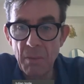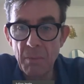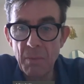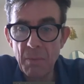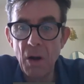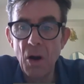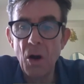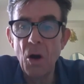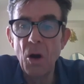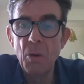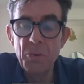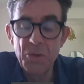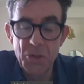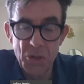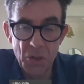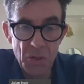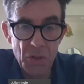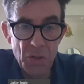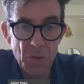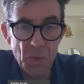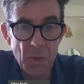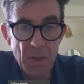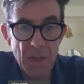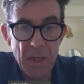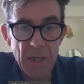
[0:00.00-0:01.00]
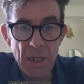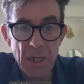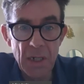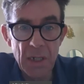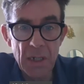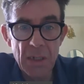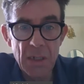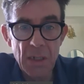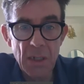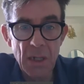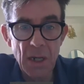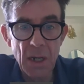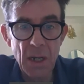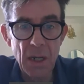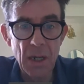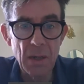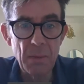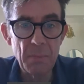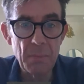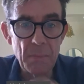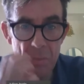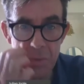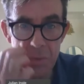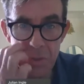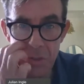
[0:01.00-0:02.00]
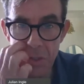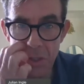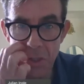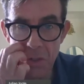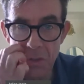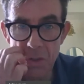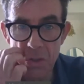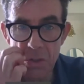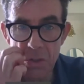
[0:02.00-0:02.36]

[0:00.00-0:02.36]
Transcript: options within it. So